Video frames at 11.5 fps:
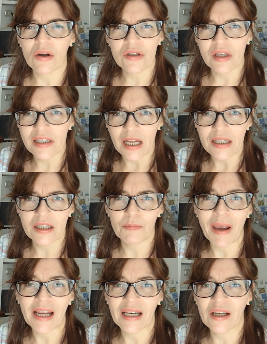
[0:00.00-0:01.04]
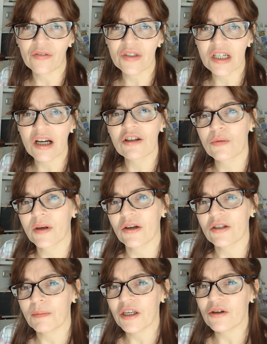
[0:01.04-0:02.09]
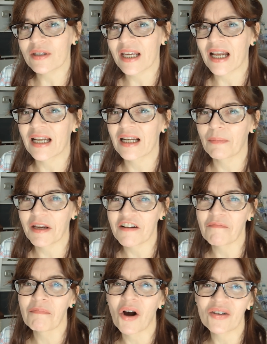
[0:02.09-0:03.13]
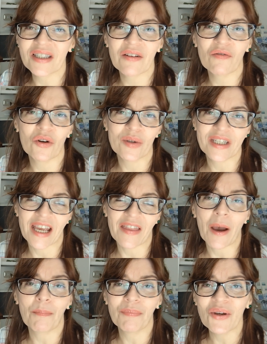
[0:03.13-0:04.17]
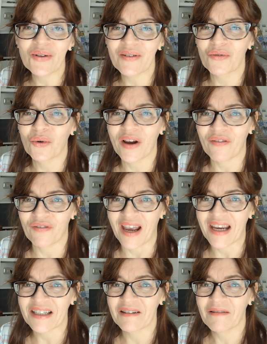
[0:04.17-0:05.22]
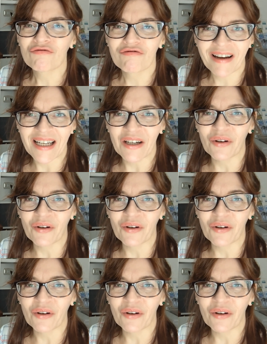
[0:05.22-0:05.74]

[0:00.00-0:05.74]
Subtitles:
So there's a speckling of stars. We're going to be using a little bit of masking fluid to get that beautiful effect. Really